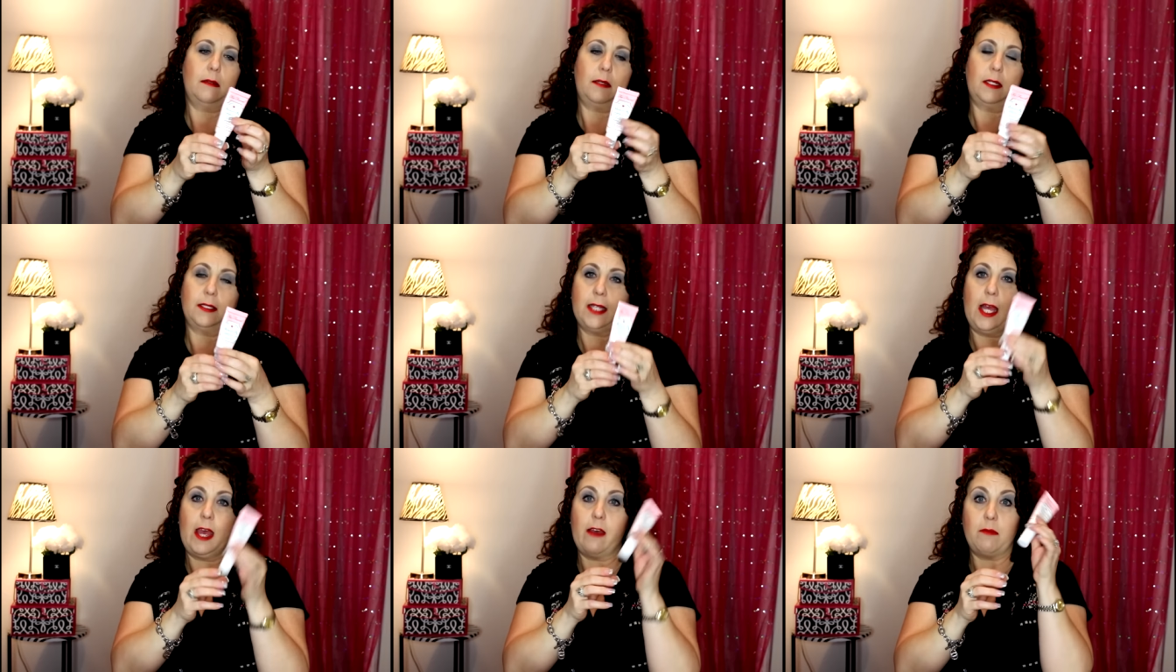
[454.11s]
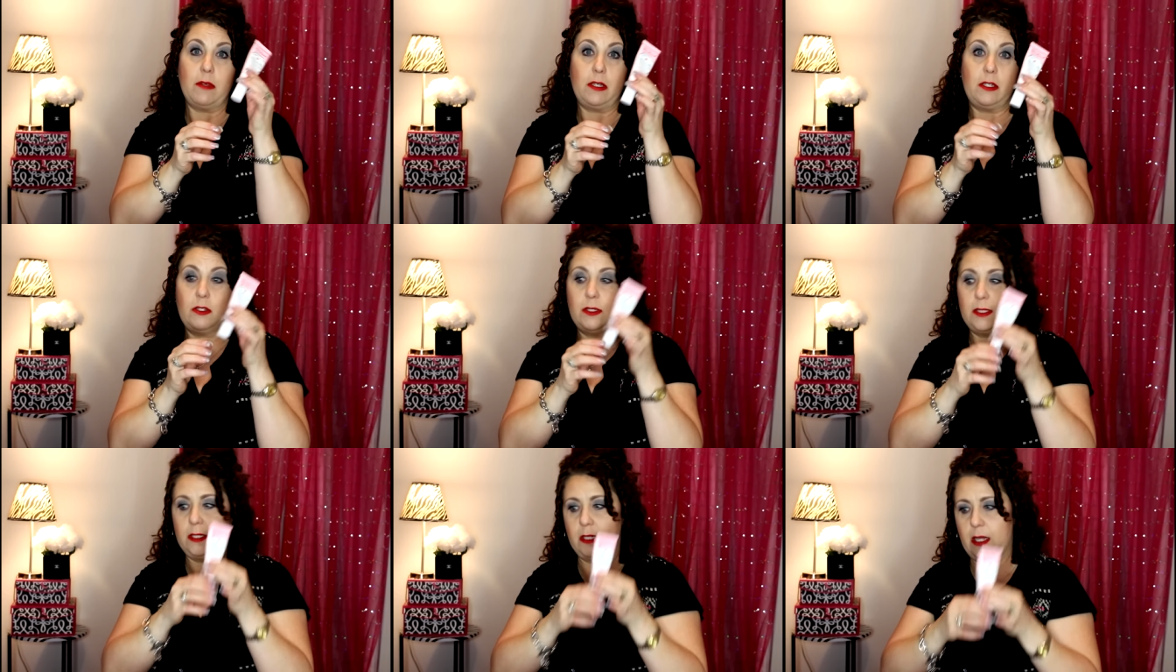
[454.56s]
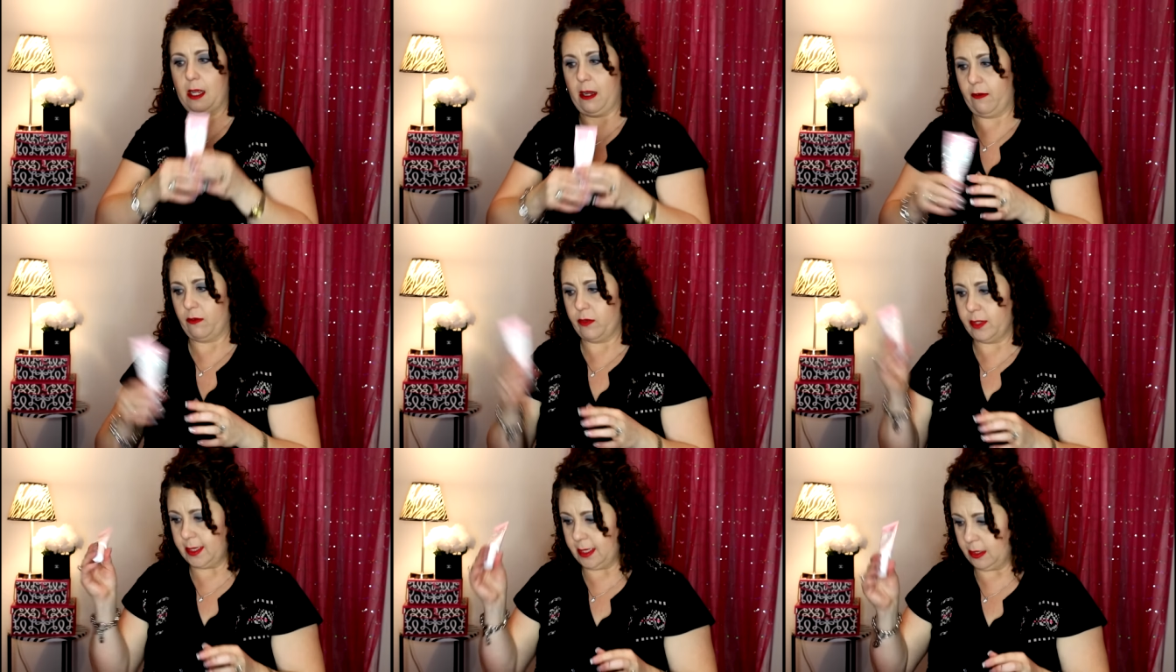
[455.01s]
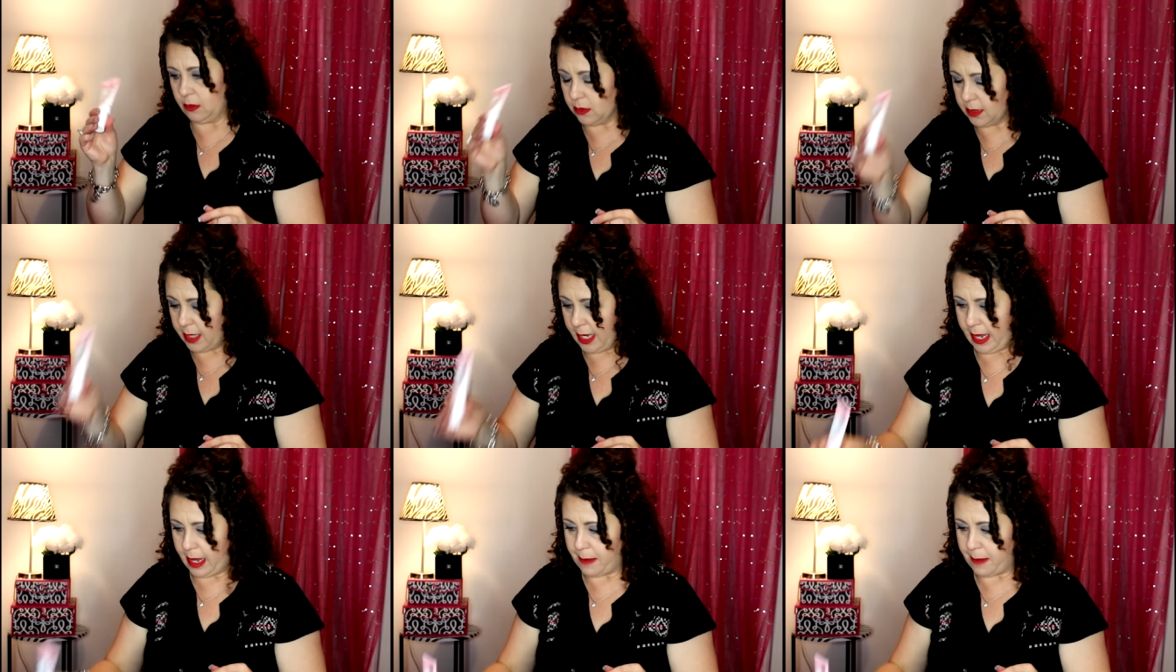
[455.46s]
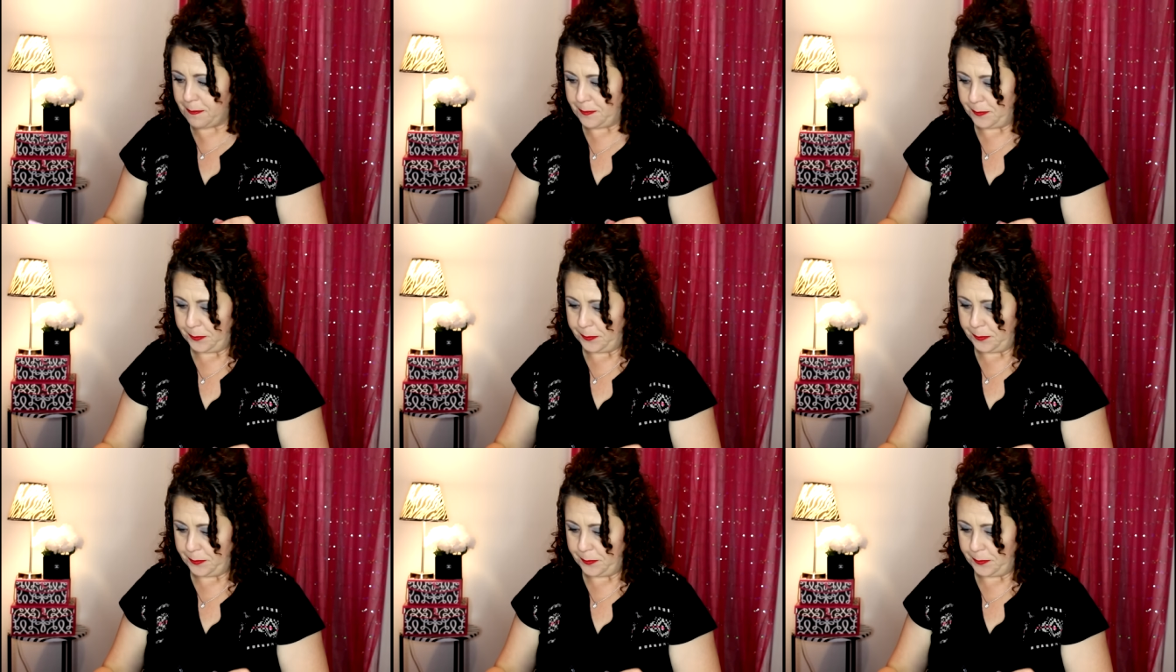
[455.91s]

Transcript: because I have been using it every single day.